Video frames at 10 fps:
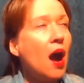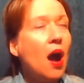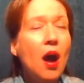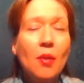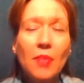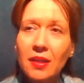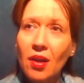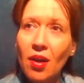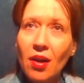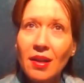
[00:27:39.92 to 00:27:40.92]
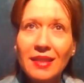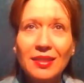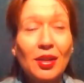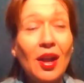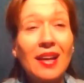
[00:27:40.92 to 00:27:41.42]
oh my God.
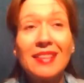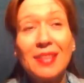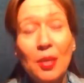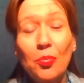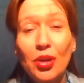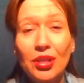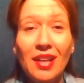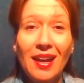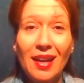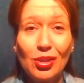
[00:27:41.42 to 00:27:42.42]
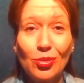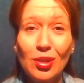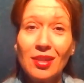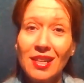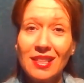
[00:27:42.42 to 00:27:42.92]
And, at some point I actually
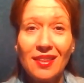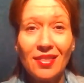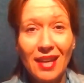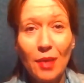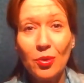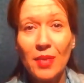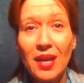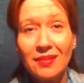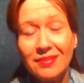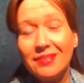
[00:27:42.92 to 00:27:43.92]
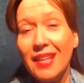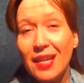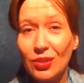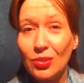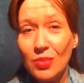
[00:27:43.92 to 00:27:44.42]
realized that the cameraman
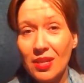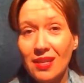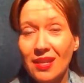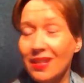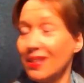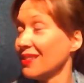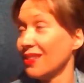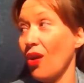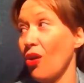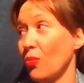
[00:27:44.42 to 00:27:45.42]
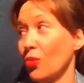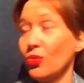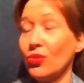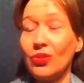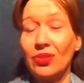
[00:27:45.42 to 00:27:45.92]
next to me is
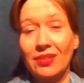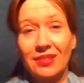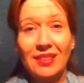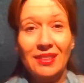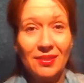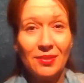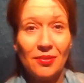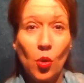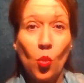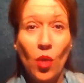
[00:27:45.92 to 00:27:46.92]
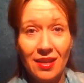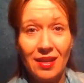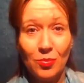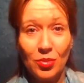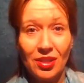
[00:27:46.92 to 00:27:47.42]
almost
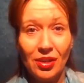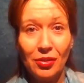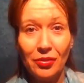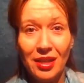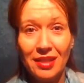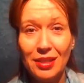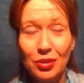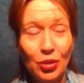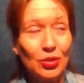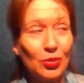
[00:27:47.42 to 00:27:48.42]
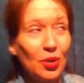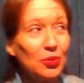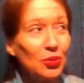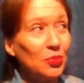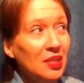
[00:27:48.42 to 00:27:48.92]
wetting himself. And he turns
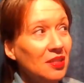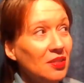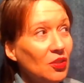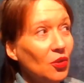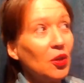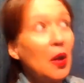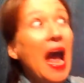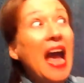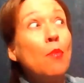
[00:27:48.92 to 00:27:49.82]
around to me and he's going,